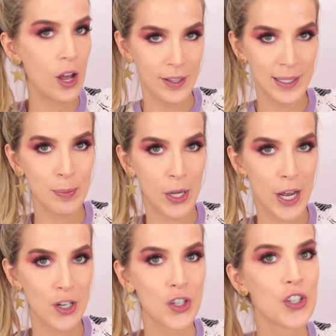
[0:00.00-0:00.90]
on this
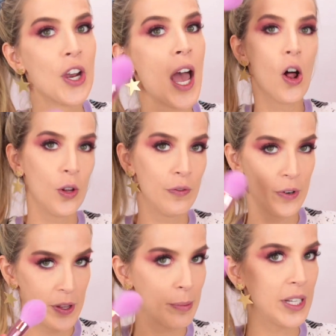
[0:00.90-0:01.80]
blush all
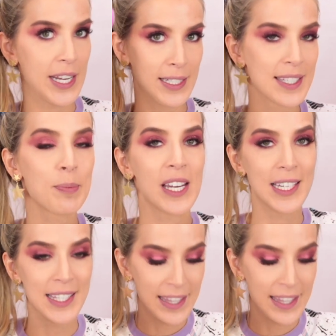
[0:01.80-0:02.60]
over the place because